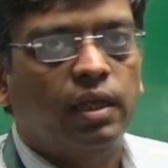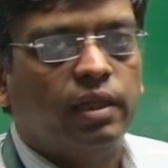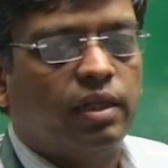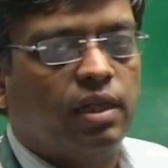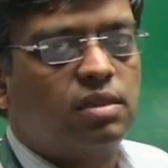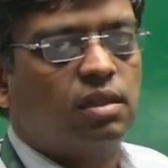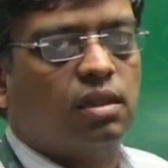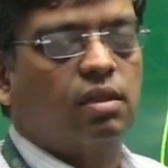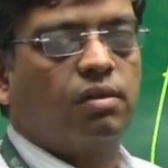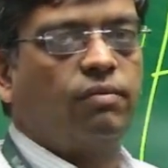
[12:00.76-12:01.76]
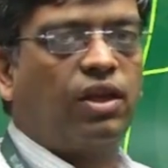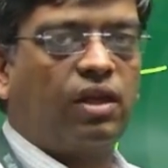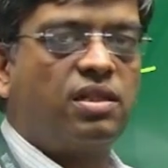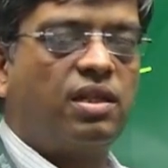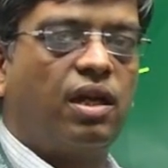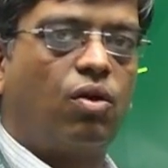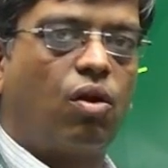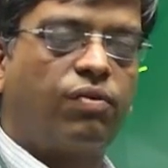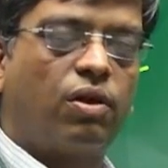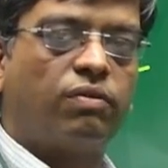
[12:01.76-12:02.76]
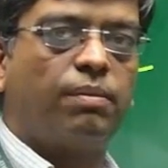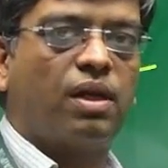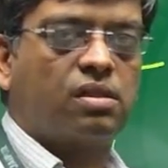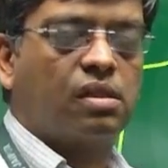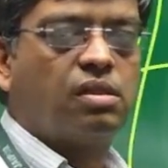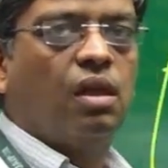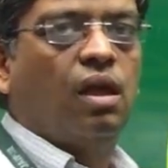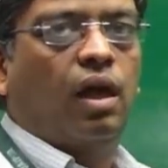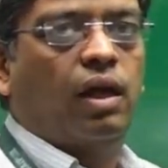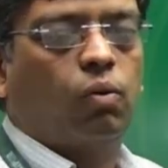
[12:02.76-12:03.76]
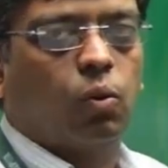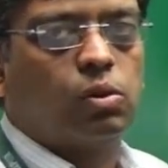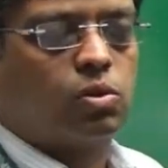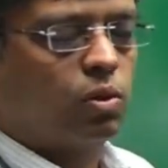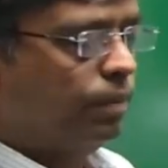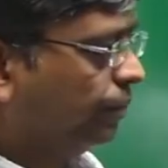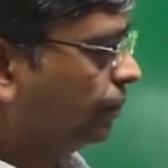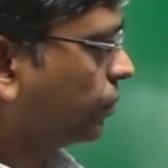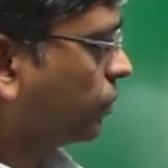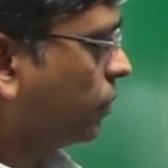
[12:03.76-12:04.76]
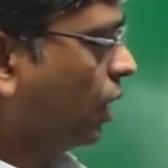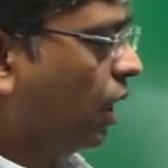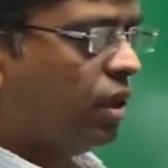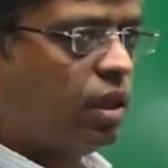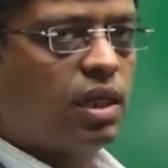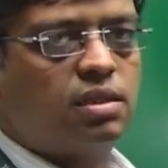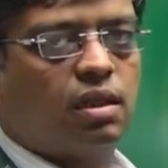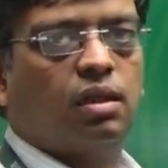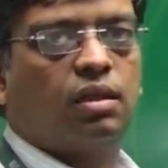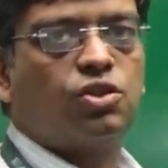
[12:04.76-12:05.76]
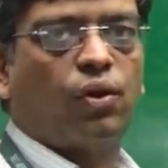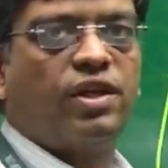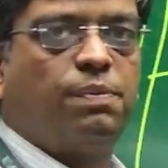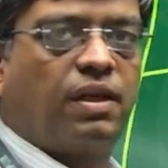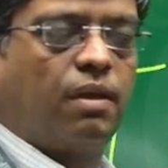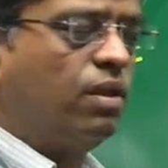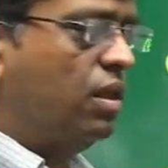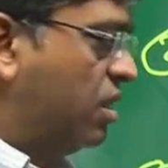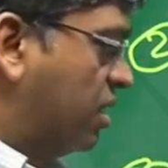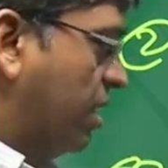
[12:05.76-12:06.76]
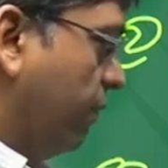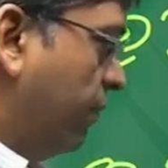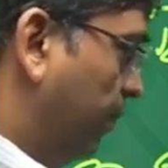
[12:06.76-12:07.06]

There is weakness and atrophy of the muscles, and also the joints become stiff.